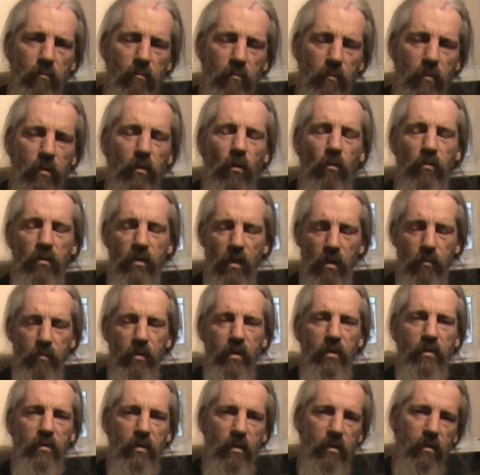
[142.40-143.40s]
contacted me
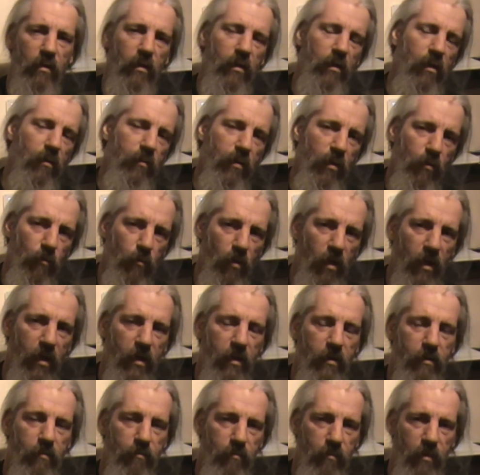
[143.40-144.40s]
and said they're going to be away,
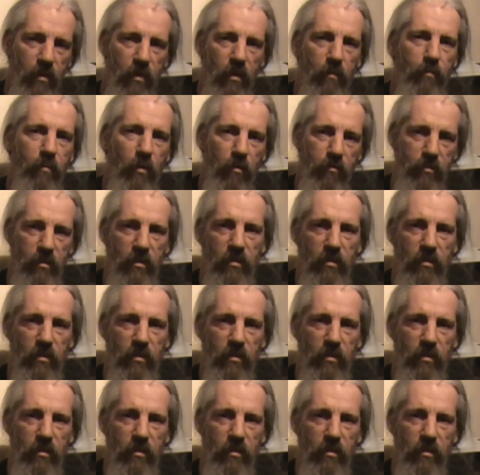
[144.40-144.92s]
they're going to post